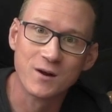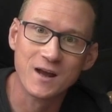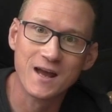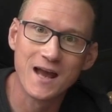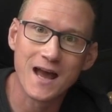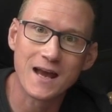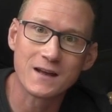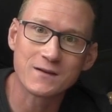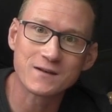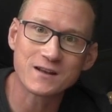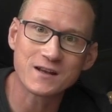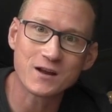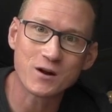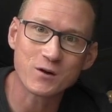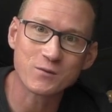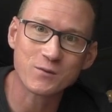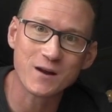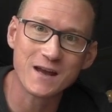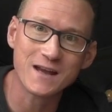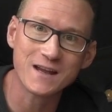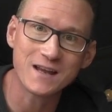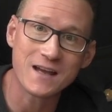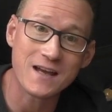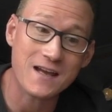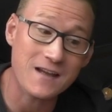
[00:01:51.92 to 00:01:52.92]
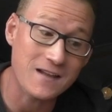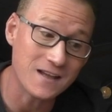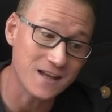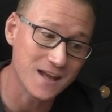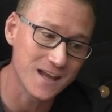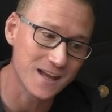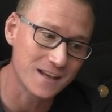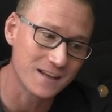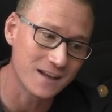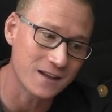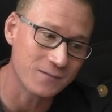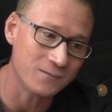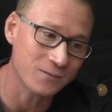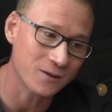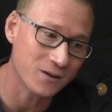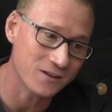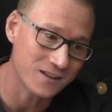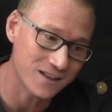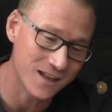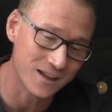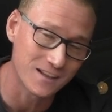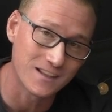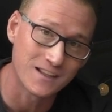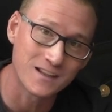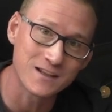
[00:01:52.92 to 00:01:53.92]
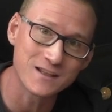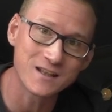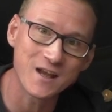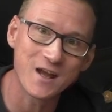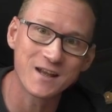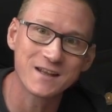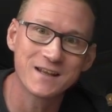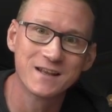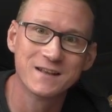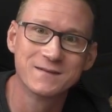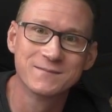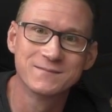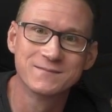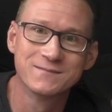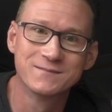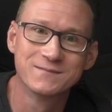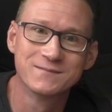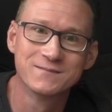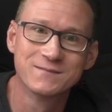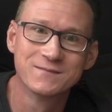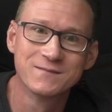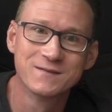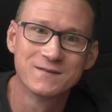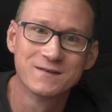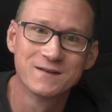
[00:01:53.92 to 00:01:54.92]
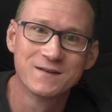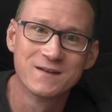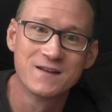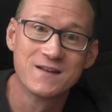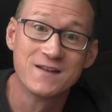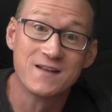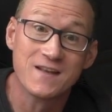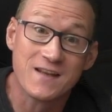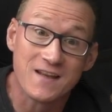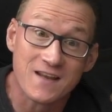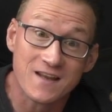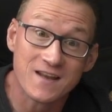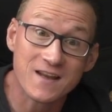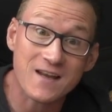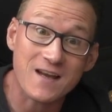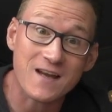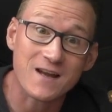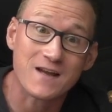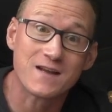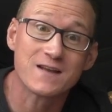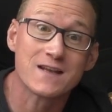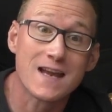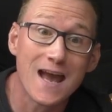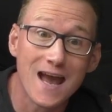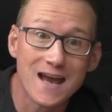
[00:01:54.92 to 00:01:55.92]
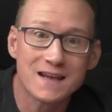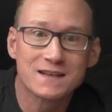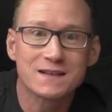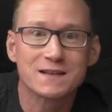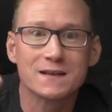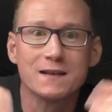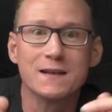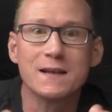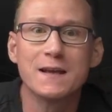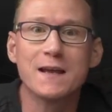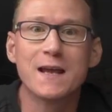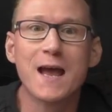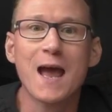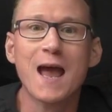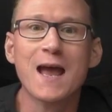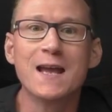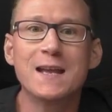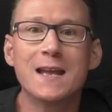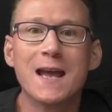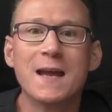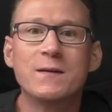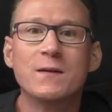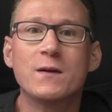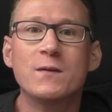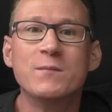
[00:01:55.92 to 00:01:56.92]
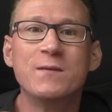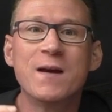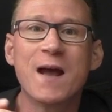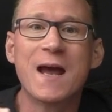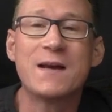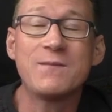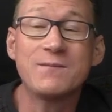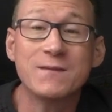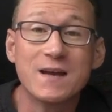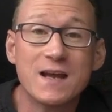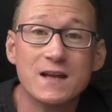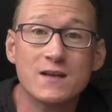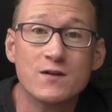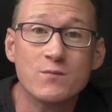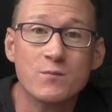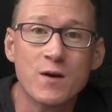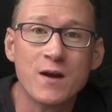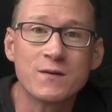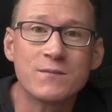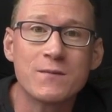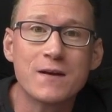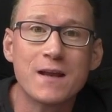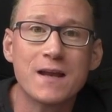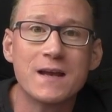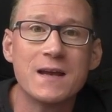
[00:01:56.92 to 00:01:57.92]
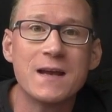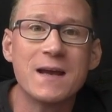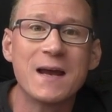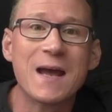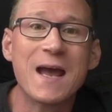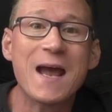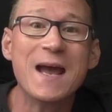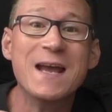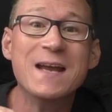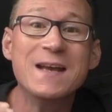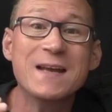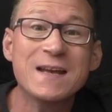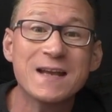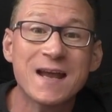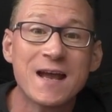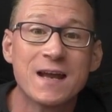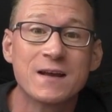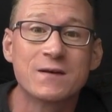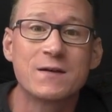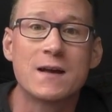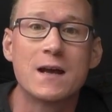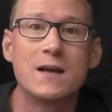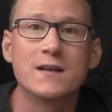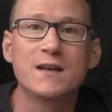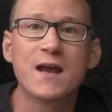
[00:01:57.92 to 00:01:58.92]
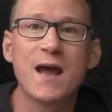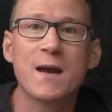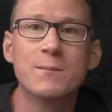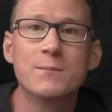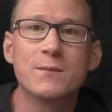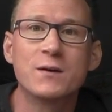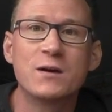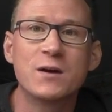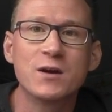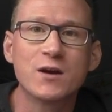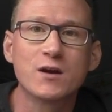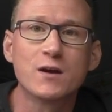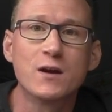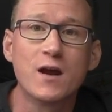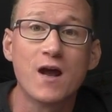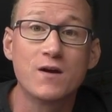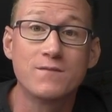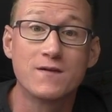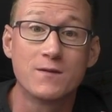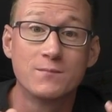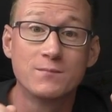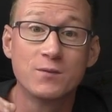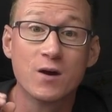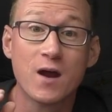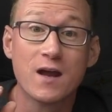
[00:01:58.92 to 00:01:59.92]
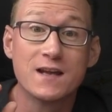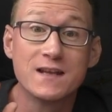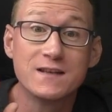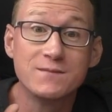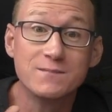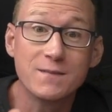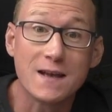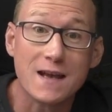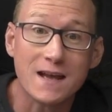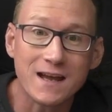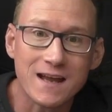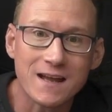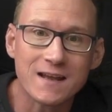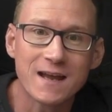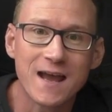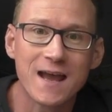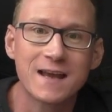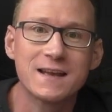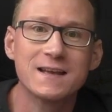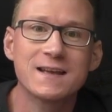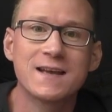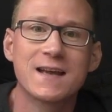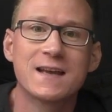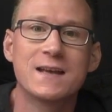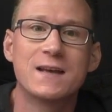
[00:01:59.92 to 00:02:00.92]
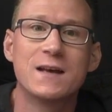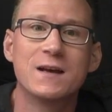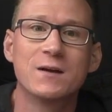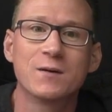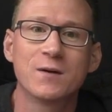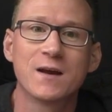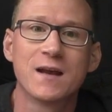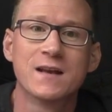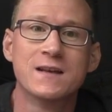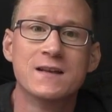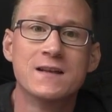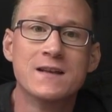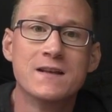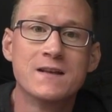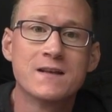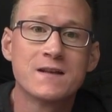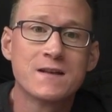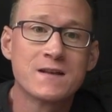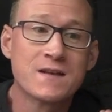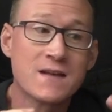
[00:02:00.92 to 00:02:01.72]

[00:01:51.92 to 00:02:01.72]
can hear it already, the heating process is starting. Yes, and level 5 means roughly an interior temperature of approximately 19 degrees.